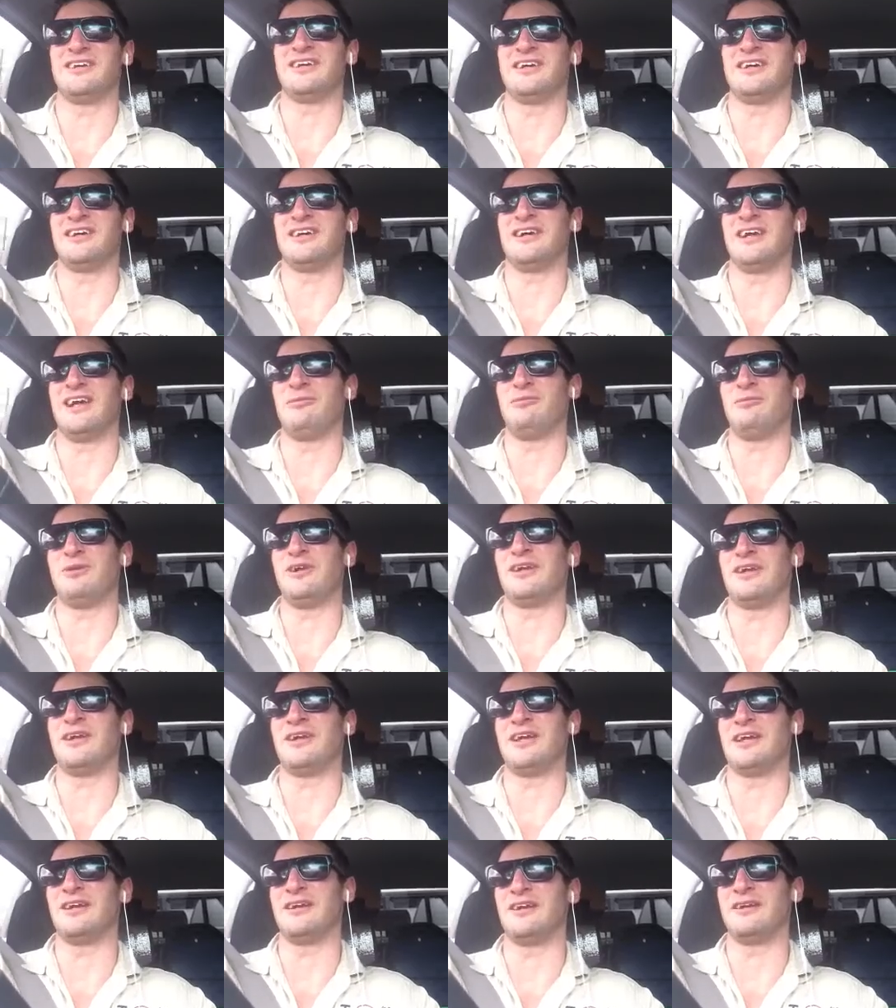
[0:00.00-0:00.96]
uh, and we
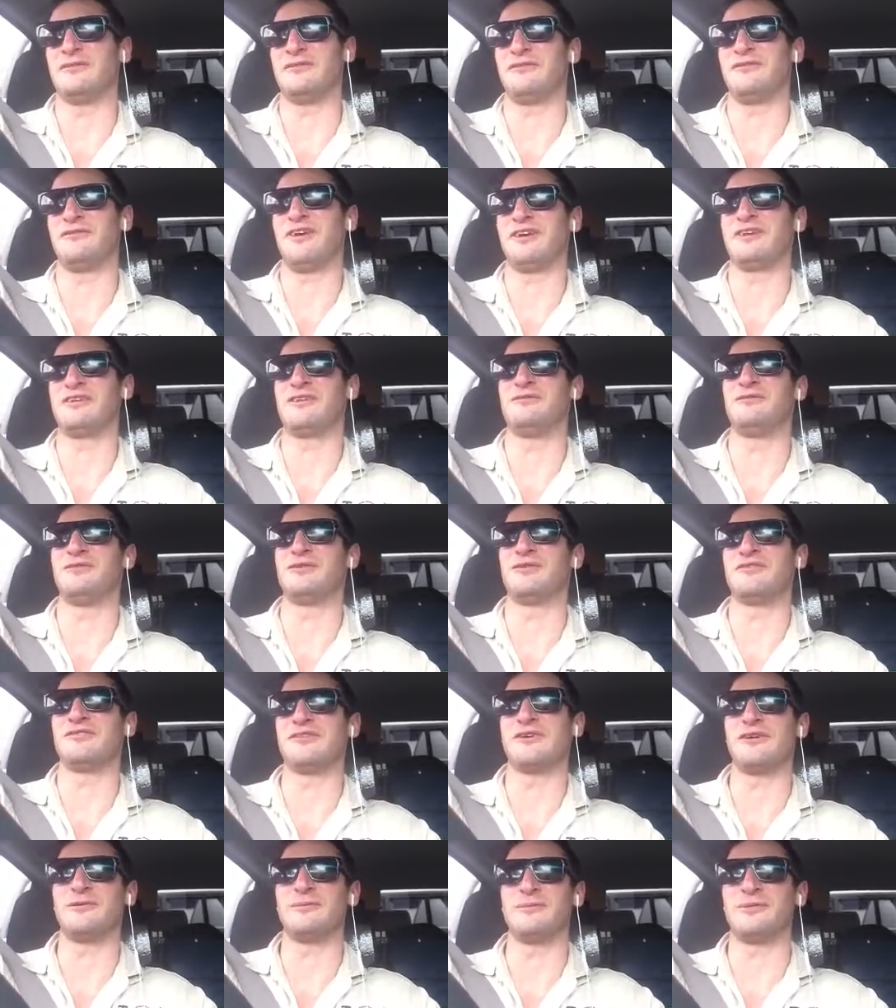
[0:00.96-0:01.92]
can get an effective
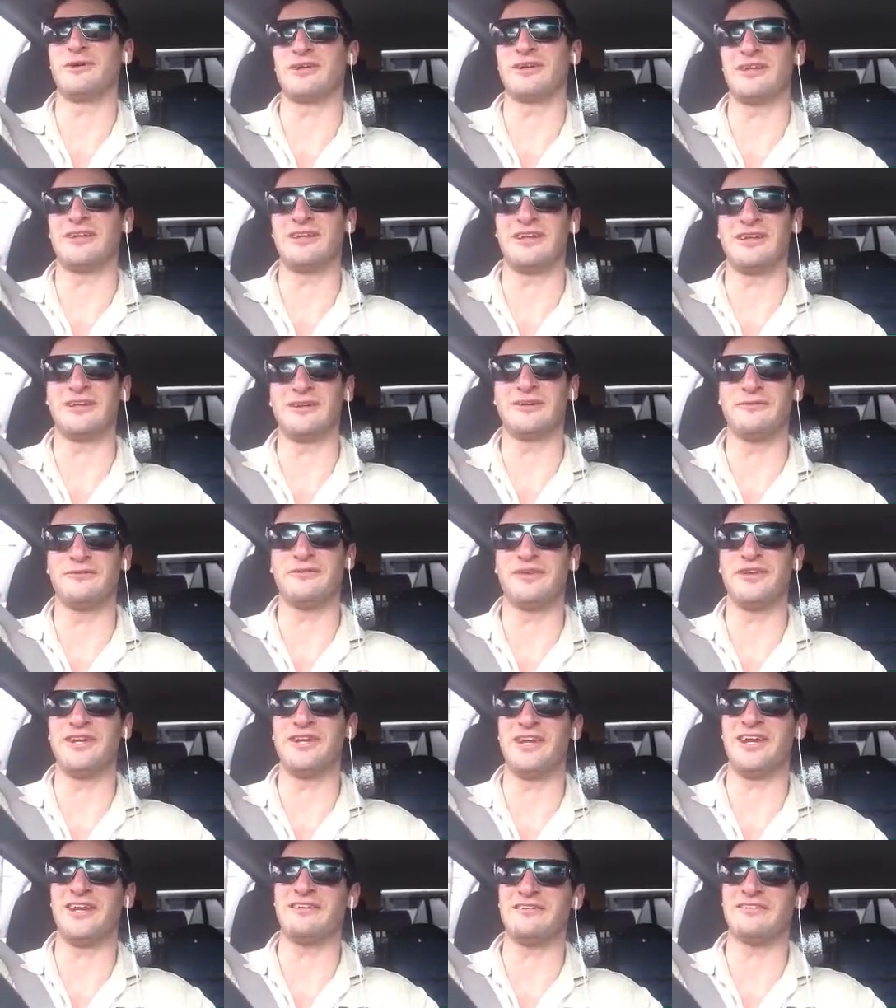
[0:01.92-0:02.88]
result by killing off the
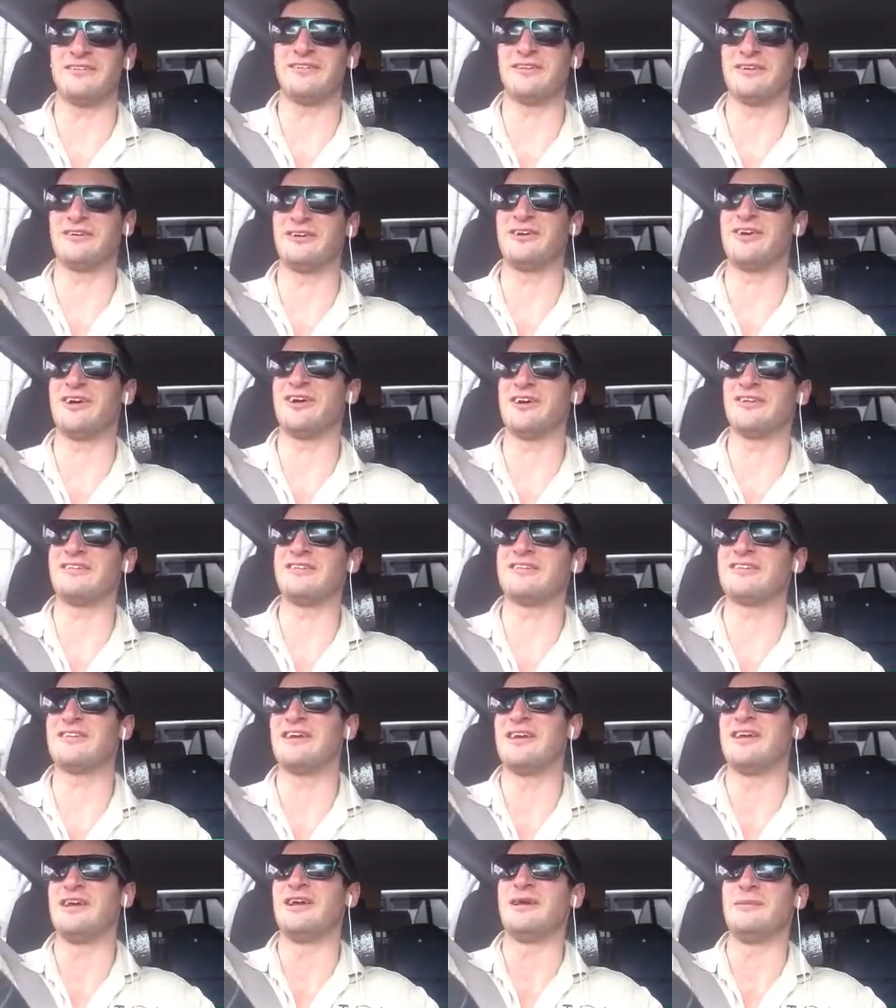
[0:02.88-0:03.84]
nest. So
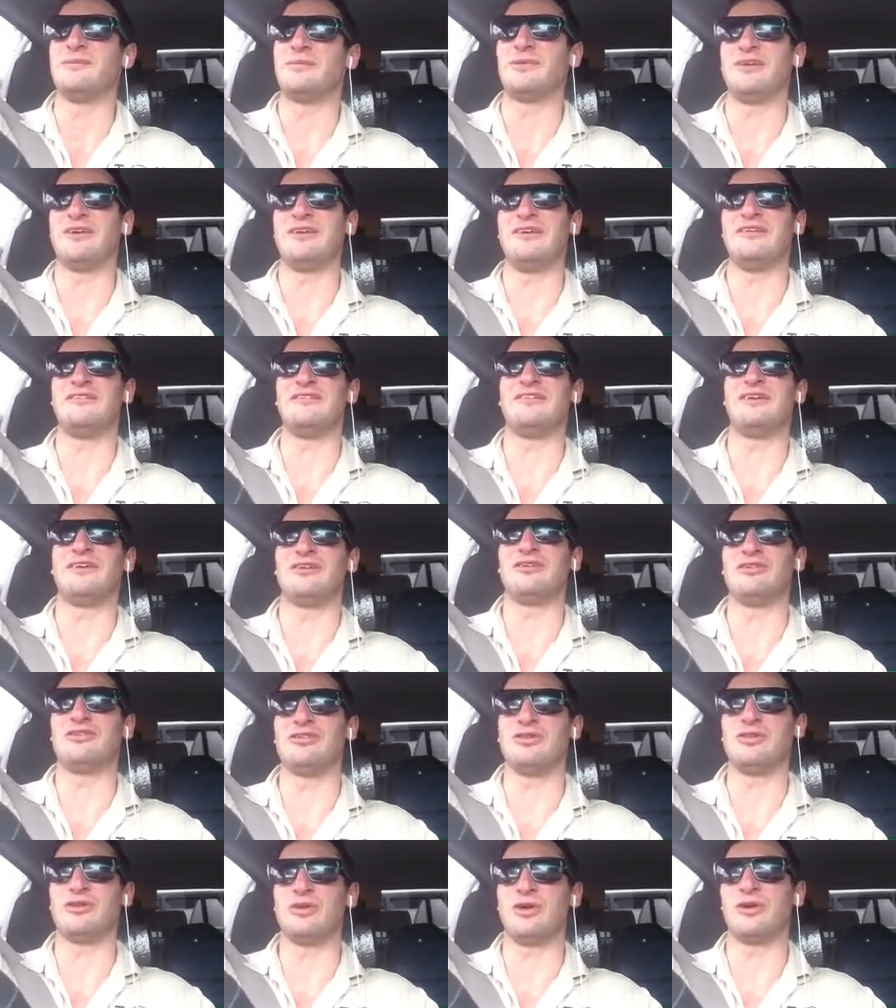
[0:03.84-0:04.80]
guys, please
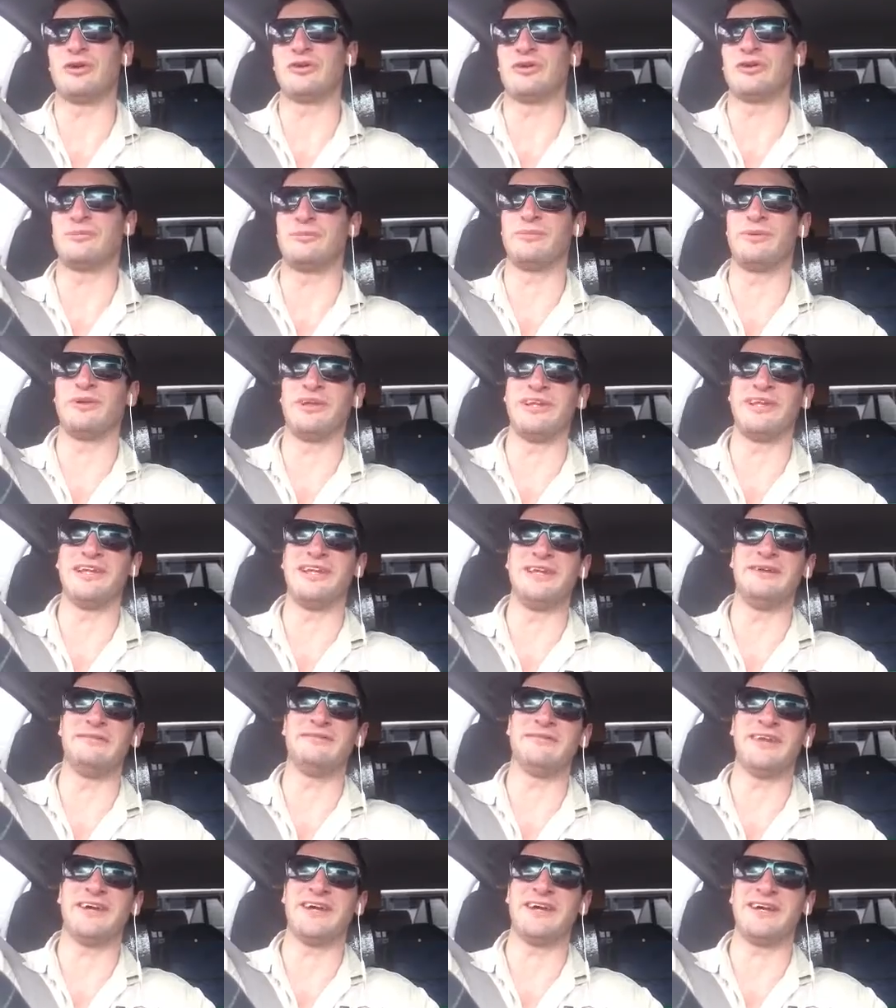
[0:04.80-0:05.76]
do not
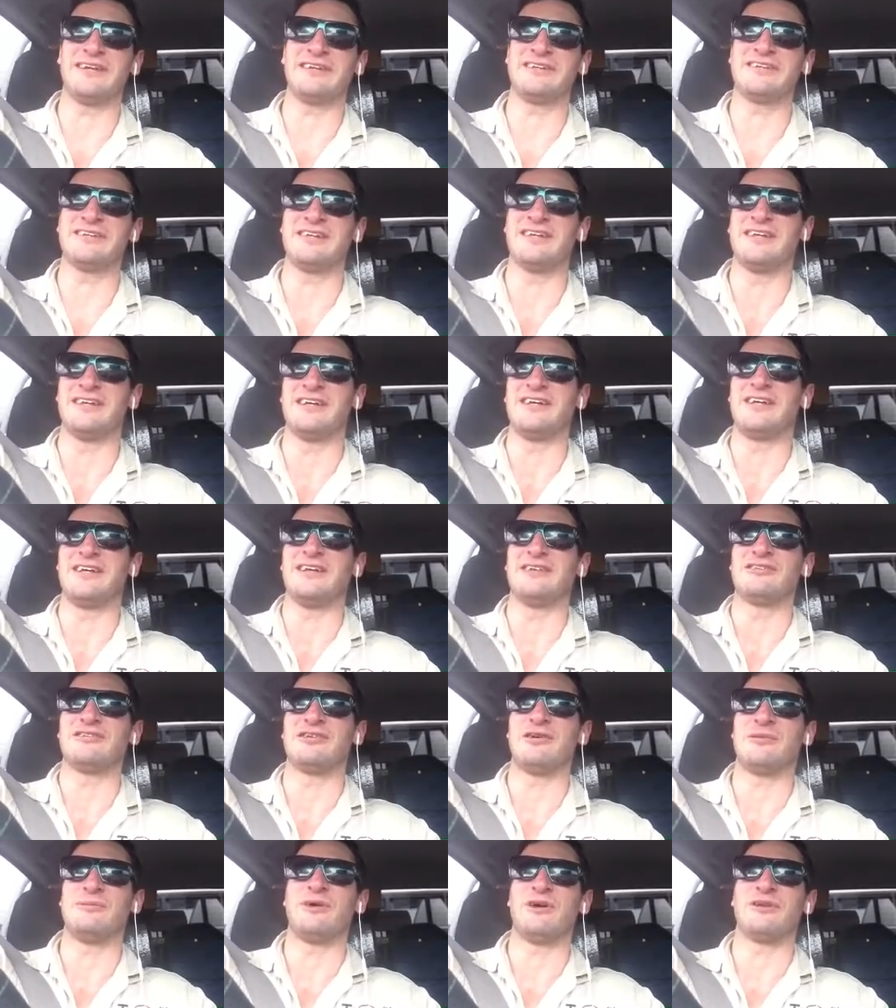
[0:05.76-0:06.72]
believe that
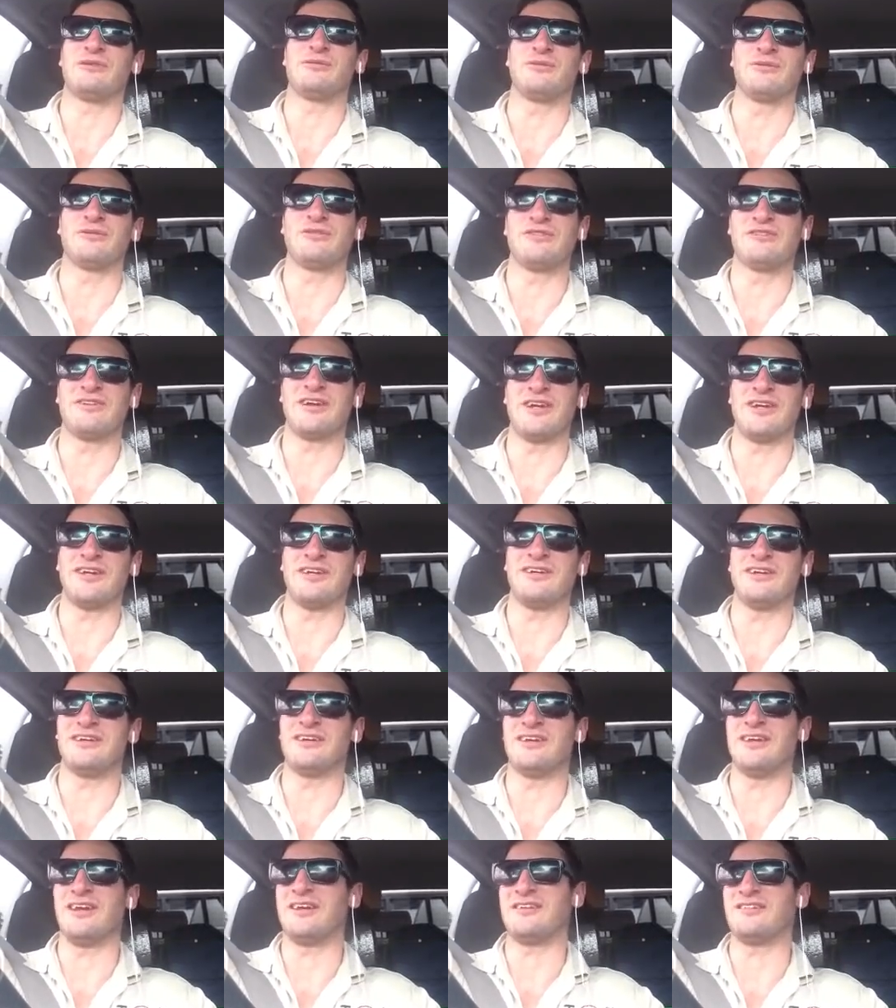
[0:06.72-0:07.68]
termites will stay in the
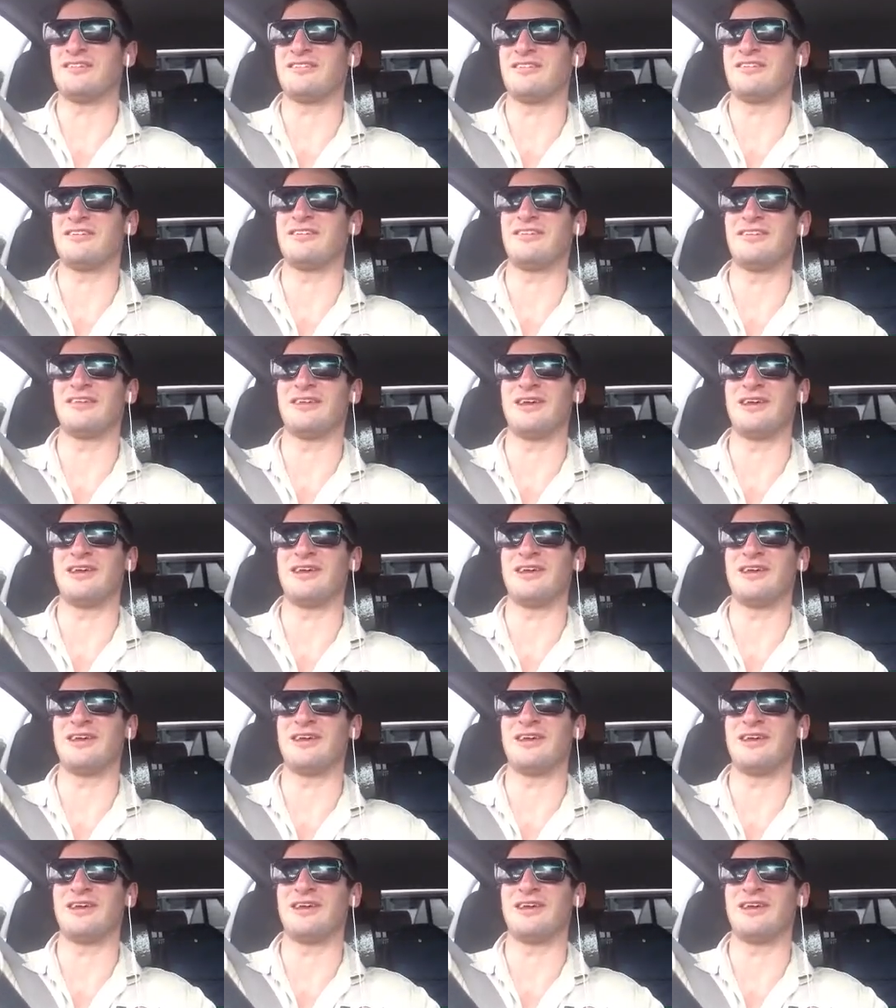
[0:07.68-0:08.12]
nest.